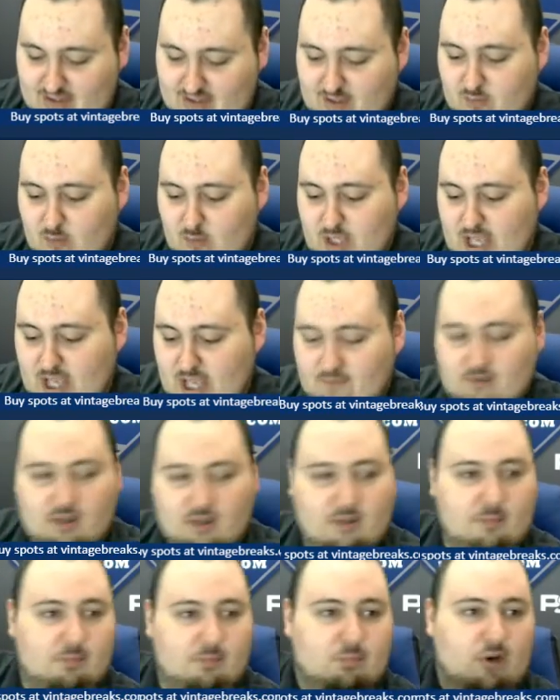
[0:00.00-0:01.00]
We have
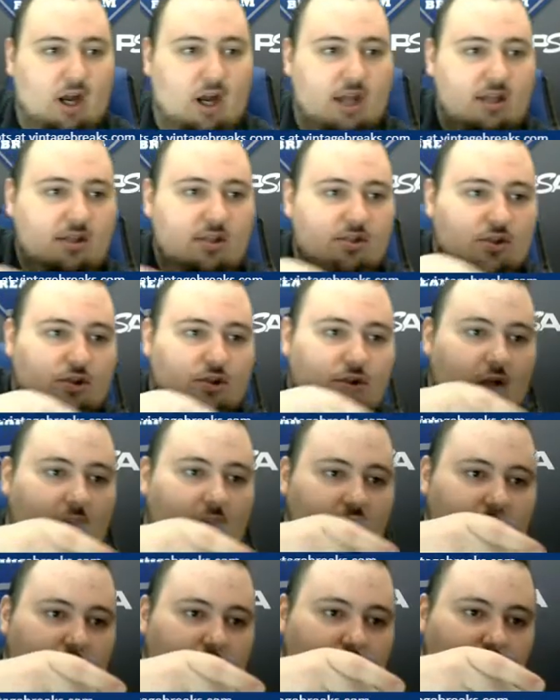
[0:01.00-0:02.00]
a Brian
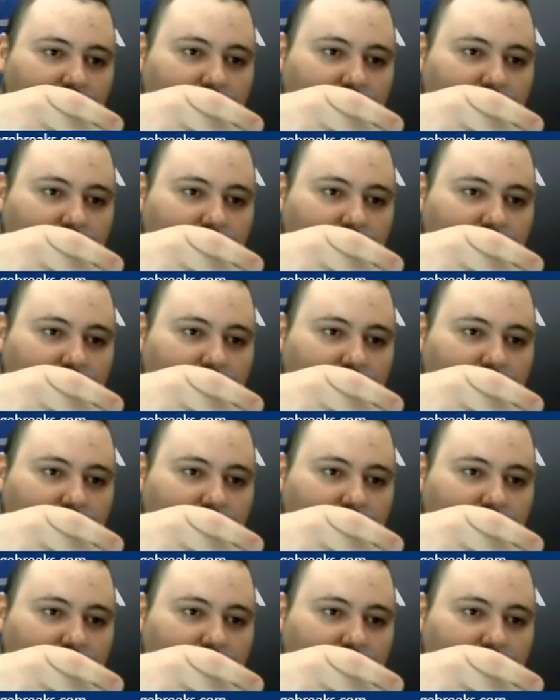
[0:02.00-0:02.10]
Trotter.